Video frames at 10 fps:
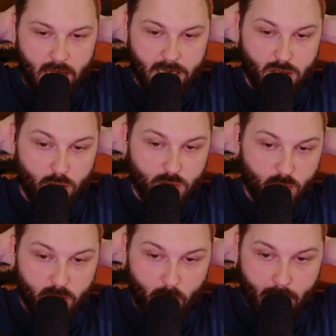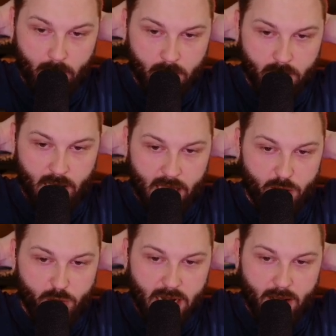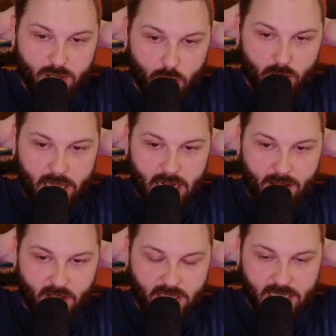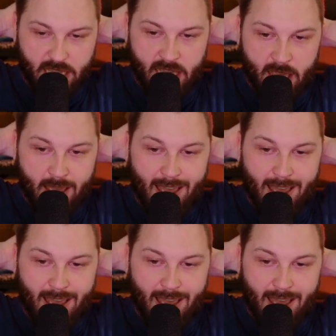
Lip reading: It turns really well. You can outturn like an F8C.